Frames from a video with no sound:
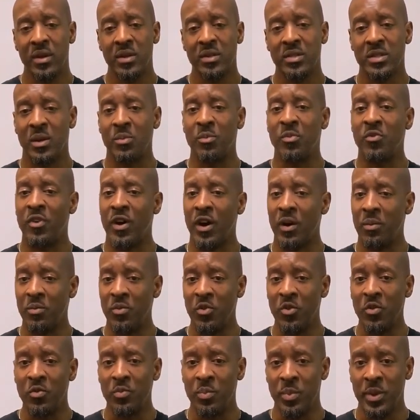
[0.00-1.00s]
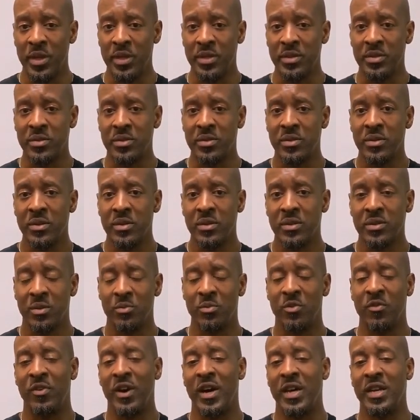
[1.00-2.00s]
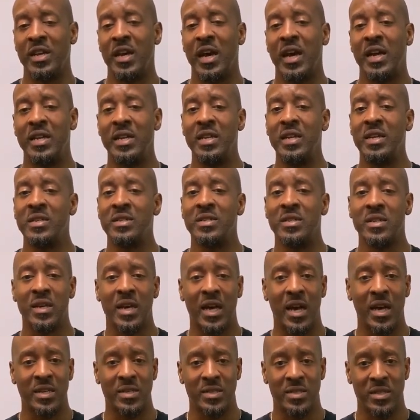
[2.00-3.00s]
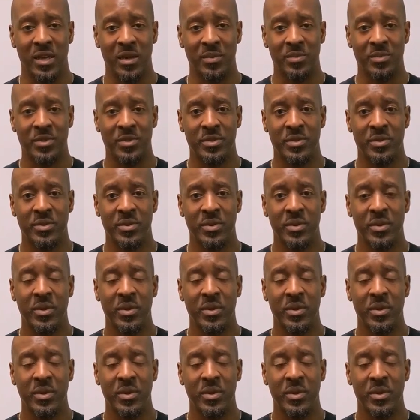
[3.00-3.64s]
some of our movements, some of our ideas and concepts,